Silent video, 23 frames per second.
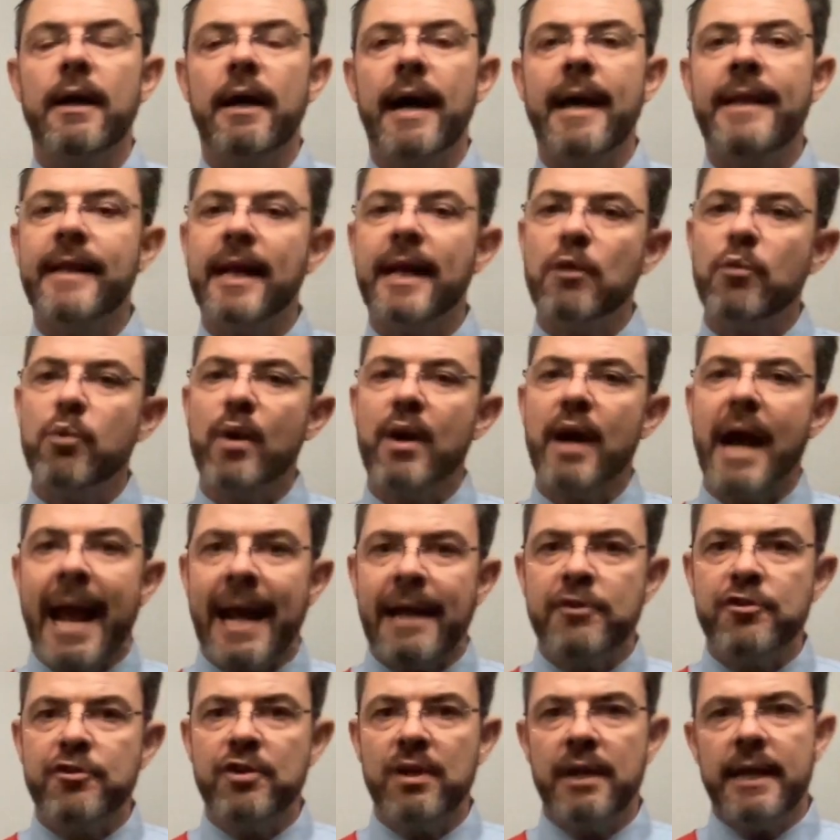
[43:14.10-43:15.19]
and that we're
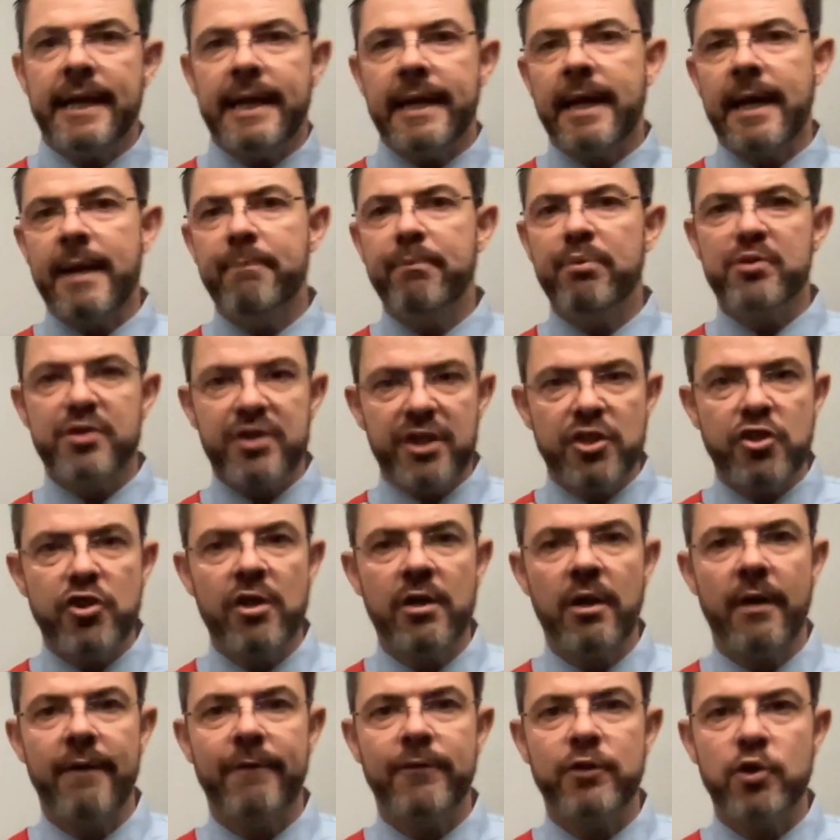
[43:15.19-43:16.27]
actually in a
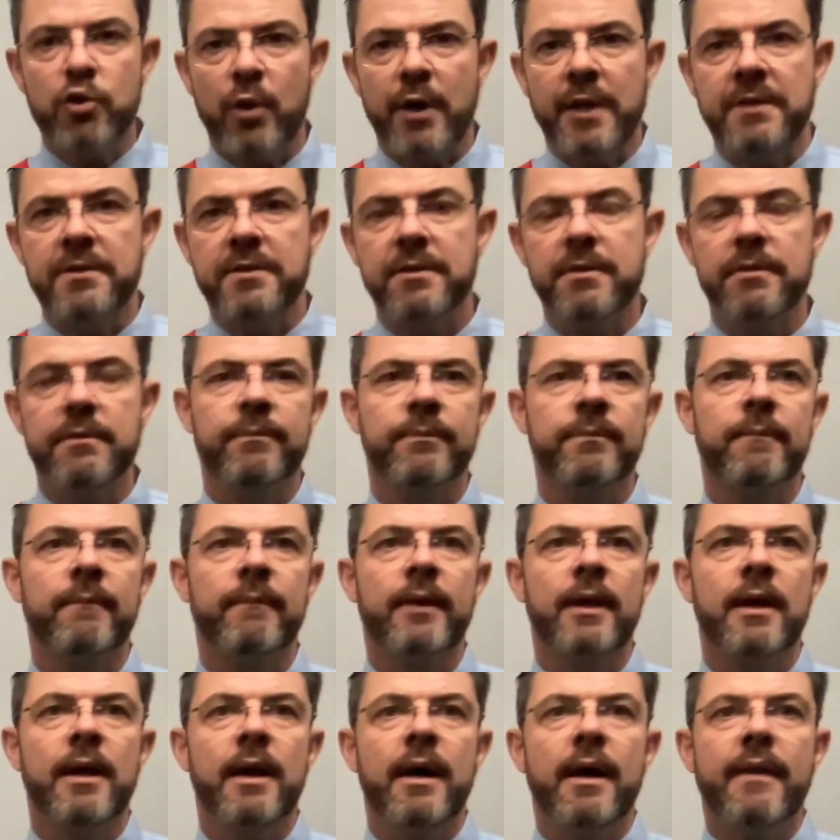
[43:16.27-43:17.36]
position of choice,
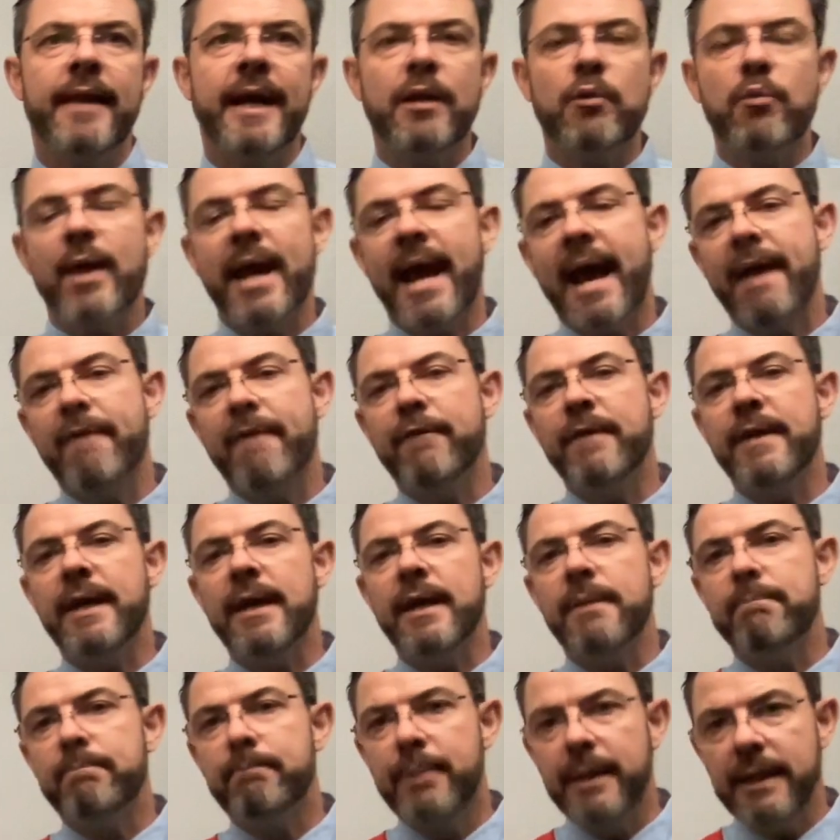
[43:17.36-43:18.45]
that we have the
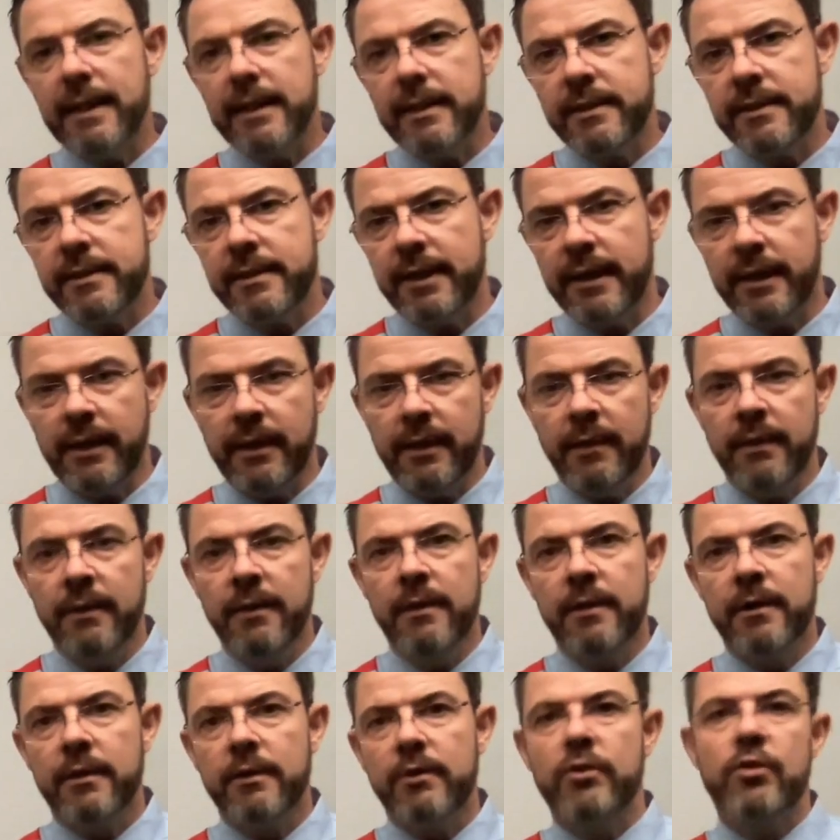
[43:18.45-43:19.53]
ability
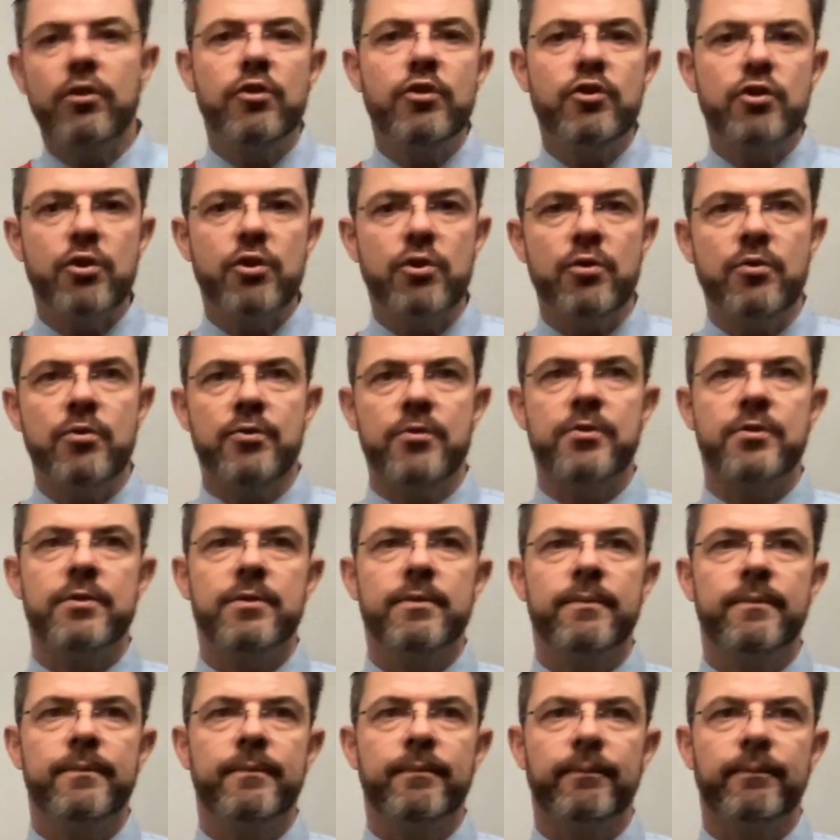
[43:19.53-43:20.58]
to choose.